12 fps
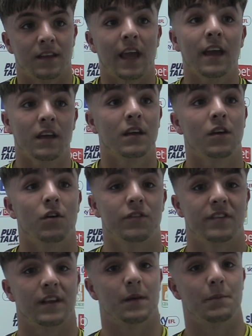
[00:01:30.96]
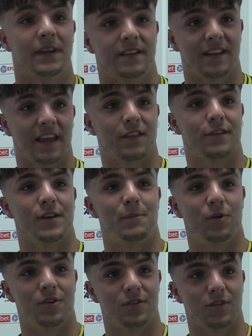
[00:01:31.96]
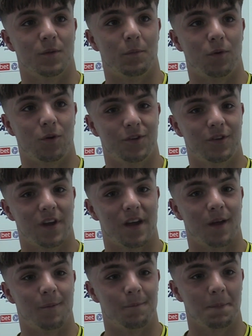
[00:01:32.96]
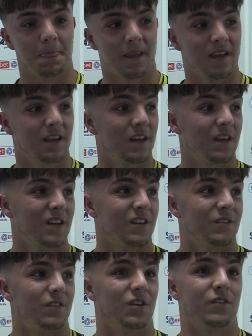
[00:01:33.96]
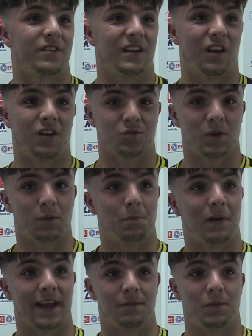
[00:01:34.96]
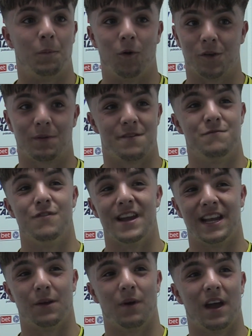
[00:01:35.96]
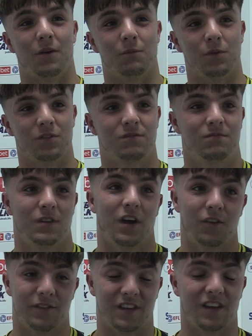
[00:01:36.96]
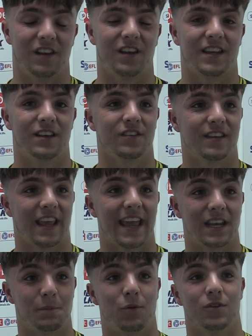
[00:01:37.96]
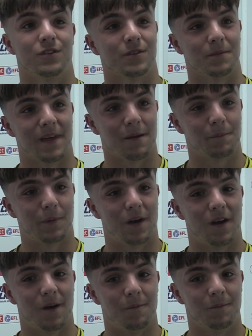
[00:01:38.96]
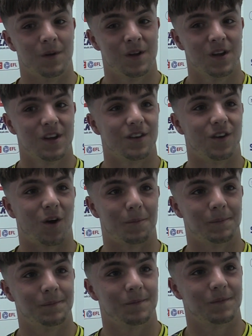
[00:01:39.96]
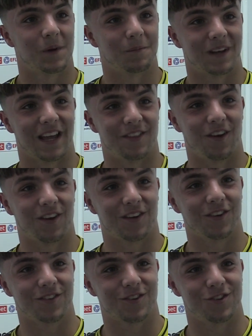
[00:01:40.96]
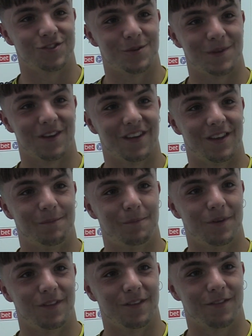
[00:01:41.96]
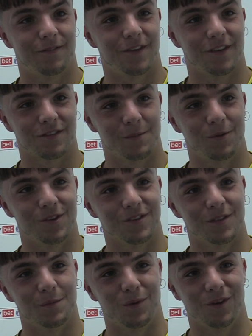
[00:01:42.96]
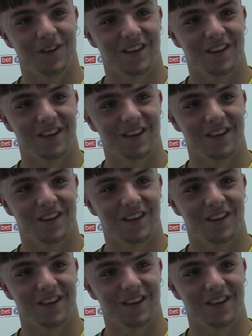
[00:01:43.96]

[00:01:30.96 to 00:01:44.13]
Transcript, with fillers: Yeah, obviously big to get three points on the board. Um, obviously last week we played. The boys played really well and was obviously unlucky not to get any points from that. But um, no, I'm, I'm glad that I got to contribute and put the first three points on the board.